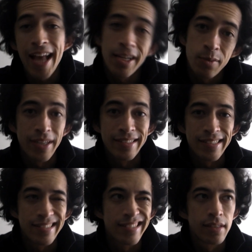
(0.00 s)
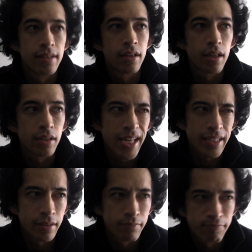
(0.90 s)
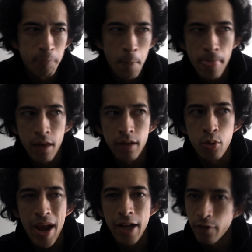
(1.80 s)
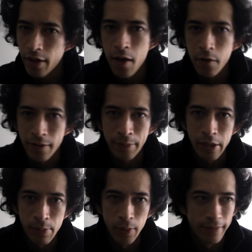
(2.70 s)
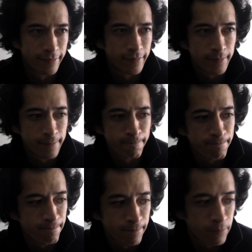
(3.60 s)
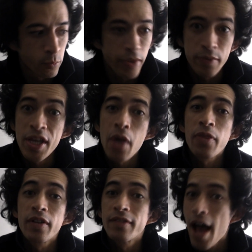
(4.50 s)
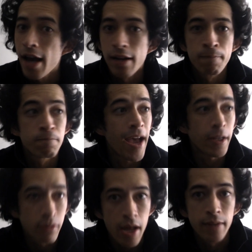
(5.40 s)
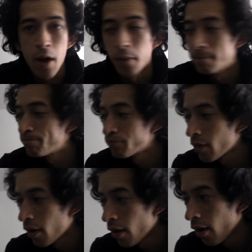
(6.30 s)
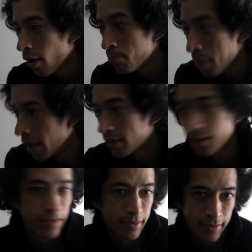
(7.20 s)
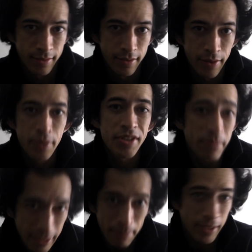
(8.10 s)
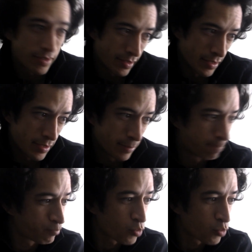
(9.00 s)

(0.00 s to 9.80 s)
Anyways, it's like crack for the healthy people. Whether it's healthy or not, I do not know. But there's something about this.